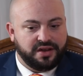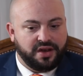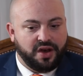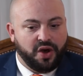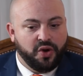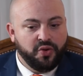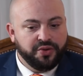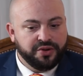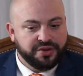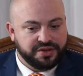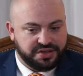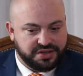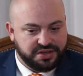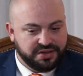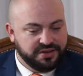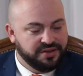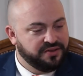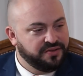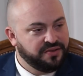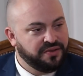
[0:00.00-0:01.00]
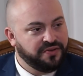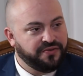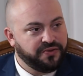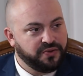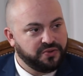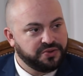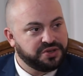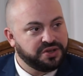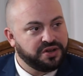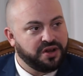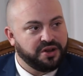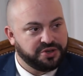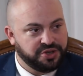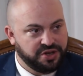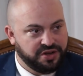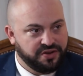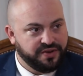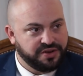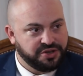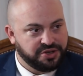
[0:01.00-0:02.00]
onus falls on our
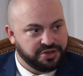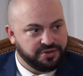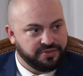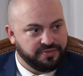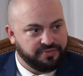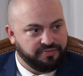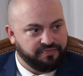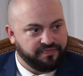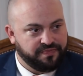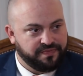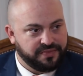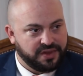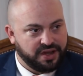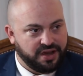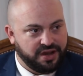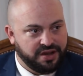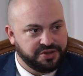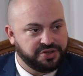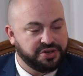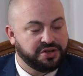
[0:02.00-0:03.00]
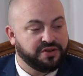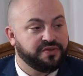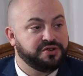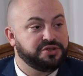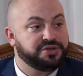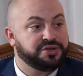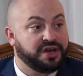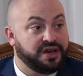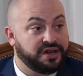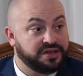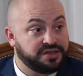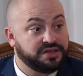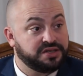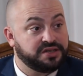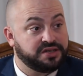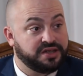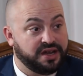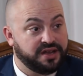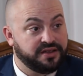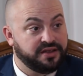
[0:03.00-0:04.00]
generation. Our generation has to
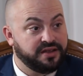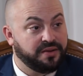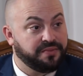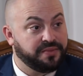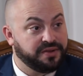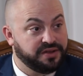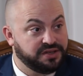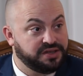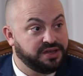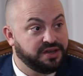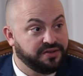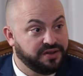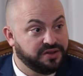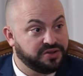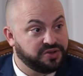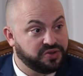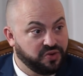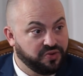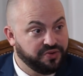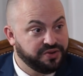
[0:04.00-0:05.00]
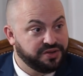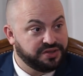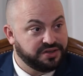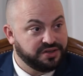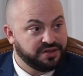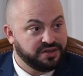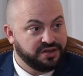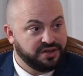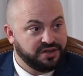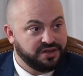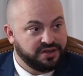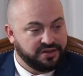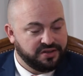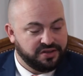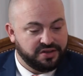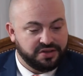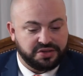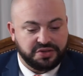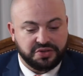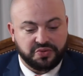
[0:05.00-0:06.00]
stand up and tell their stories.
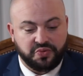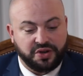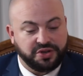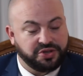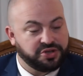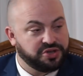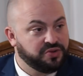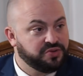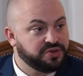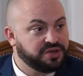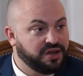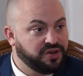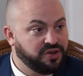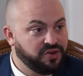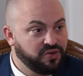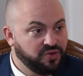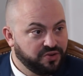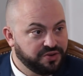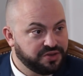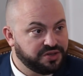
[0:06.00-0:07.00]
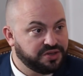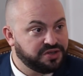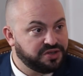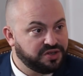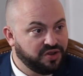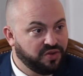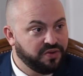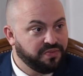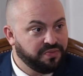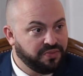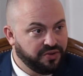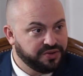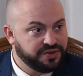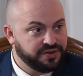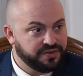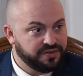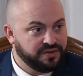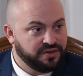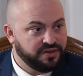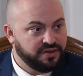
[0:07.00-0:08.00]
This is why shows like yours are so
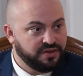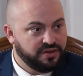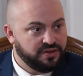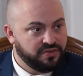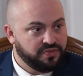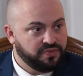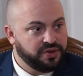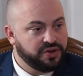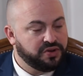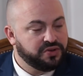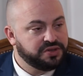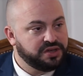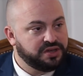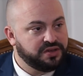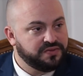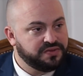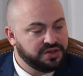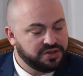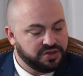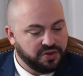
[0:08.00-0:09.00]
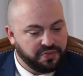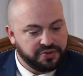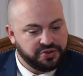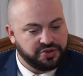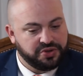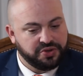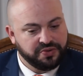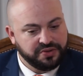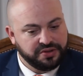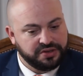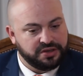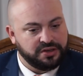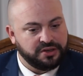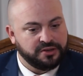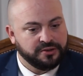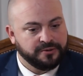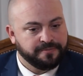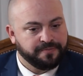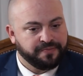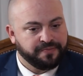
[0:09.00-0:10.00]
important, because it gives this opportunity